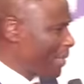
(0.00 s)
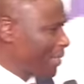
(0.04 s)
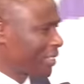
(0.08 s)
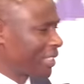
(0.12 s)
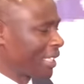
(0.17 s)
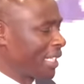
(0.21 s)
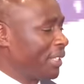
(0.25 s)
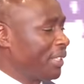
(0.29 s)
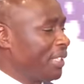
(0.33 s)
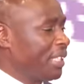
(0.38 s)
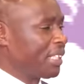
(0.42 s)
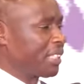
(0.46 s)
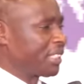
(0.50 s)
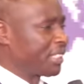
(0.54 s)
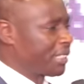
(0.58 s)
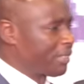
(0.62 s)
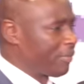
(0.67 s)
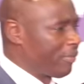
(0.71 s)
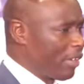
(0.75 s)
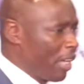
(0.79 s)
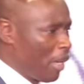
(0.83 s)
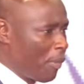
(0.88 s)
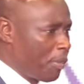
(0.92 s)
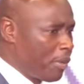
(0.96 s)
me say
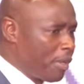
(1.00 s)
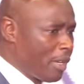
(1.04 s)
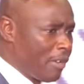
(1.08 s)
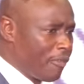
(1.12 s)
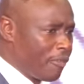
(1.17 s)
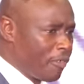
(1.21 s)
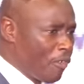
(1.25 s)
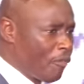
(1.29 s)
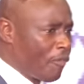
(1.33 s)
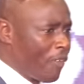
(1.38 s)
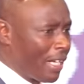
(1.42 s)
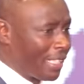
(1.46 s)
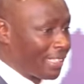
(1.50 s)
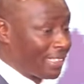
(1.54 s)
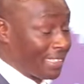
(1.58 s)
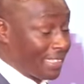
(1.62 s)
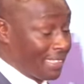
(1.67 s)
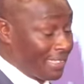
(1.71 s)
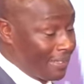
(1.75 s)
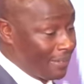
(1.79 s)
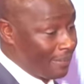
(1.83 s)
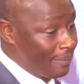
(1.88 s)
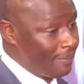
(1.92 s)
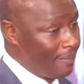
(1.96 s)
this a few
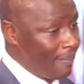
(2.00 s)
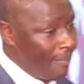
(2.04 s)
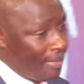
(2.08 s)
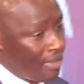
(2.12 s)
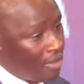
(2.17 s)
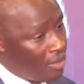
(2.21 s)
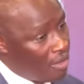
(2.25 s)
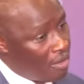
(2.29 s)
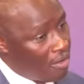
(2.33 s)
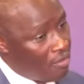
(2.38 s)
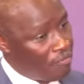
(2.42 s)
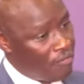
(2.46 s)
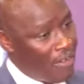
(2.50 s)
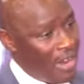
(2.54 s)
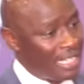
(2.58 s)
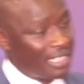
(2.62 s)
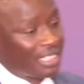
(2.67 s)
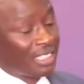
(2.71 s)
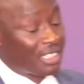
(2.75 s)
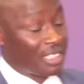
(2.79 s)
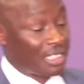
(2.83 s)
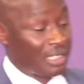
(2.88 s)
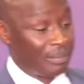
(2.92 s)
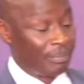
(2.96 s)
facts.
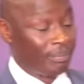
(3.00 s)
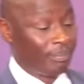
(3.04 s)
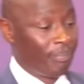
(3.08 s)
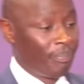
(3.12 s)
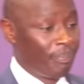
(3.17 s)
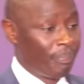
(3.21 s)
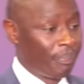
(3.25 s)
Facts